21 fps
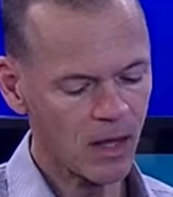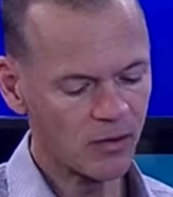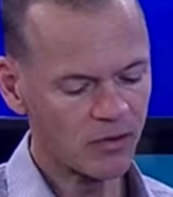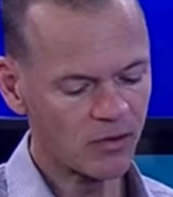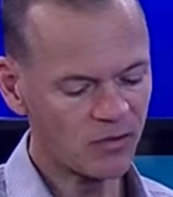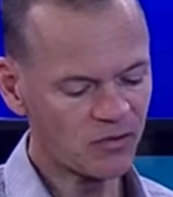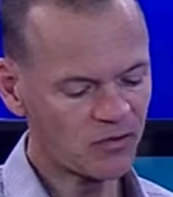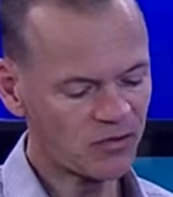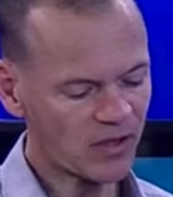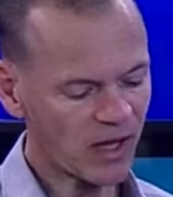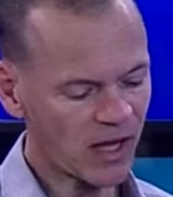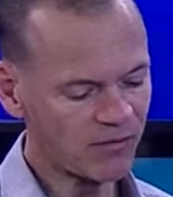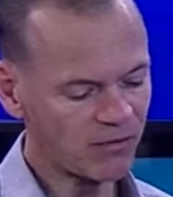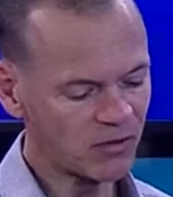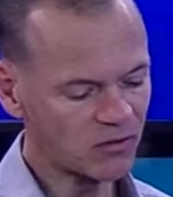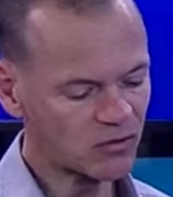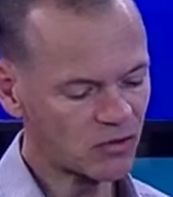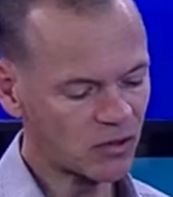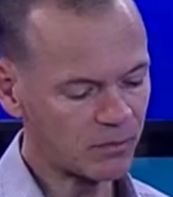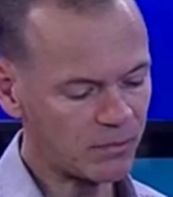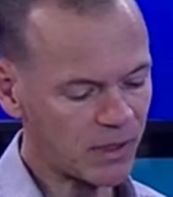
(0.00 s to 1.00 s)
This
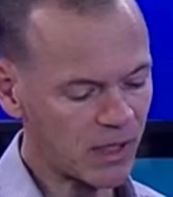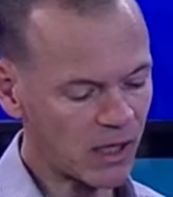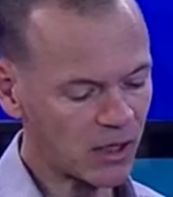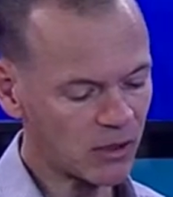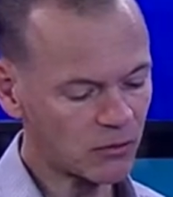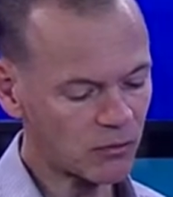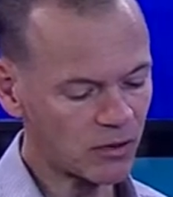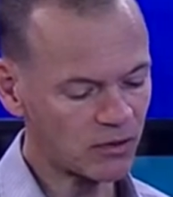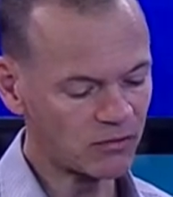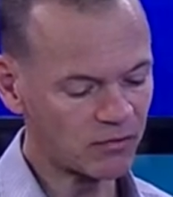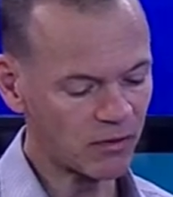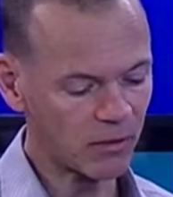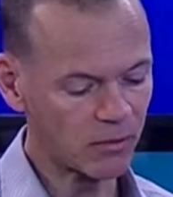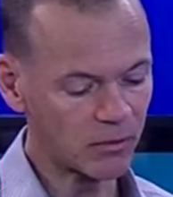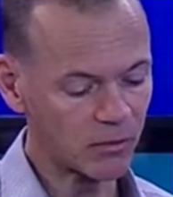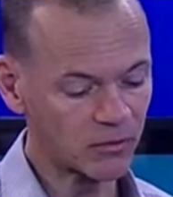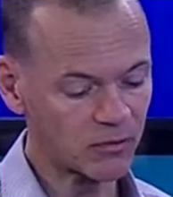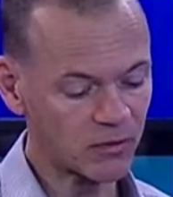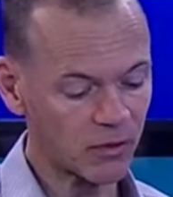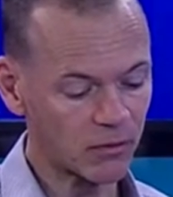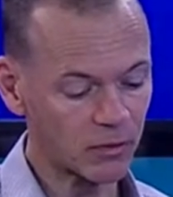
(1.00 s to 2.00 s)
savings could be increased very
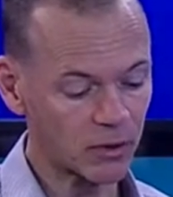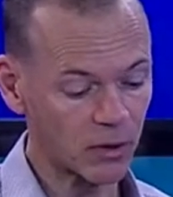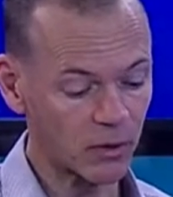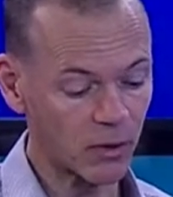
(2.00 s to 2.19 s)
materially,